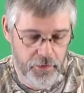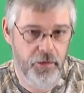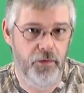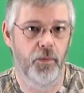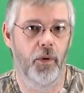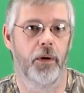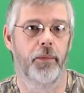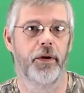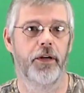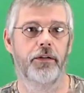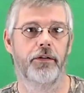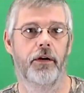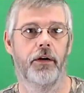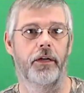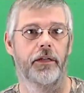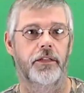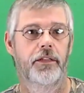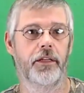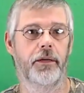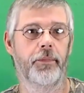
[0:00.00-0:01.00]
Just want to make sure I
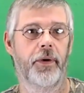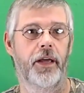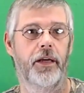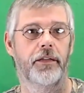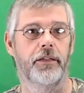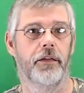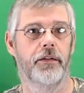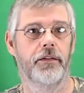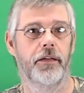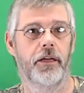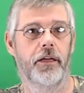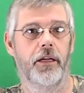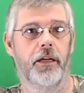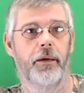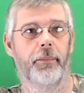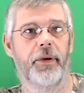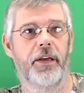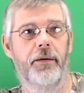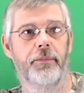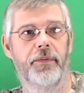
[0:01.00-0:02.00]
can stick my hands outside. Can
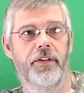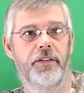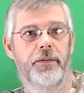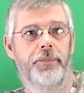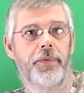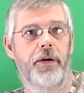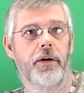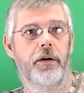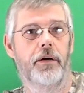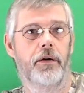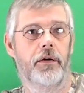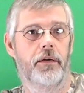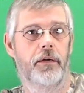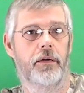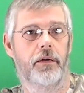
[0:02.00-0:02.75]
I make them disappear?